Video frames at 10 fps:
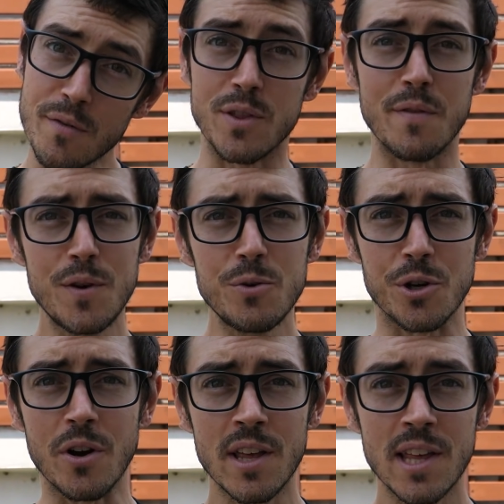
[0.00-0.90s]
for the
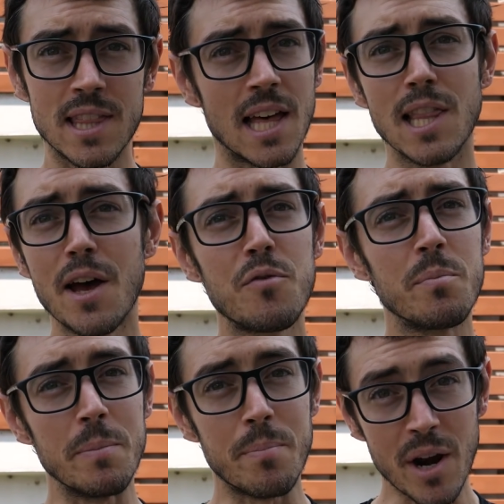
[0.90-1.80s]
future, that life
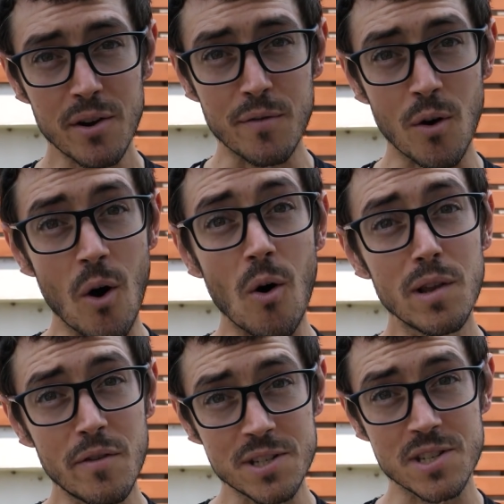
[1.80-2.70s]
will be better for
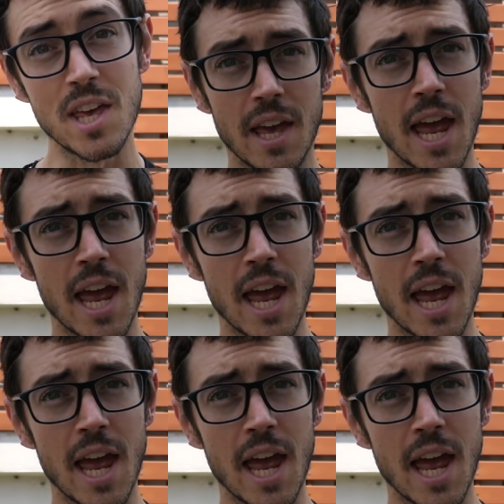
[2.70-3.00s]
all of us,